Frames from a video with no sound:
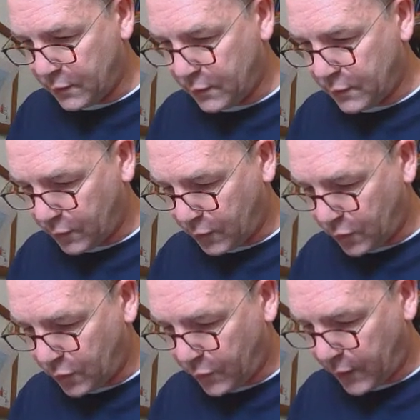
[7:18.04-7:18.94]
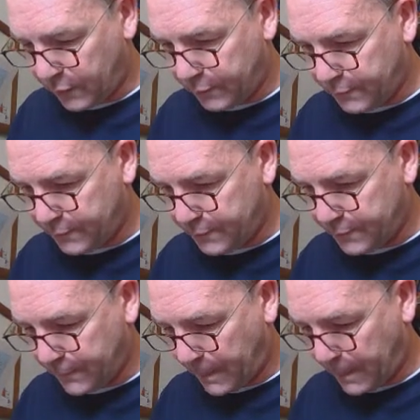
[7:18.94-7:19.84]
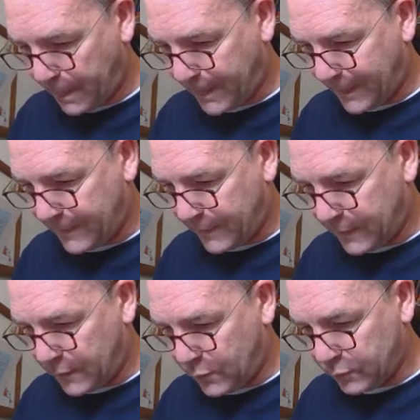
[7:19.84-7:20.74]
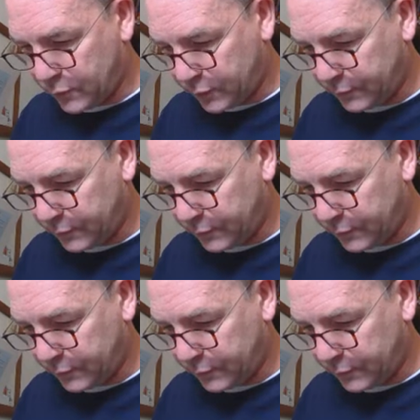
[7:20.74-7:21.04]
cube that, equals